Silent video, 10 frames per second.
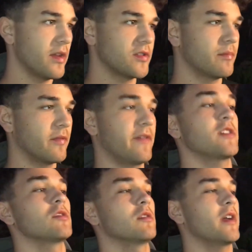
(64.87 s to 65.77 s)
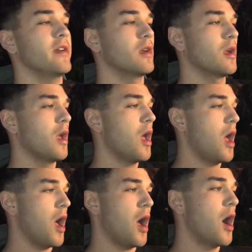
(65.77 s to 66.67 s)
It's a professional cut.
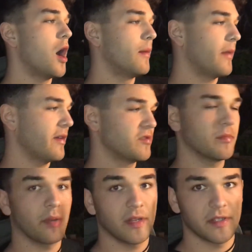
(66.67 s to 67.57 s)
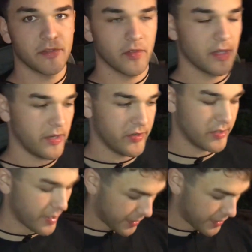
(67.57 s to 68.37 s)
I was an apprentice for years, so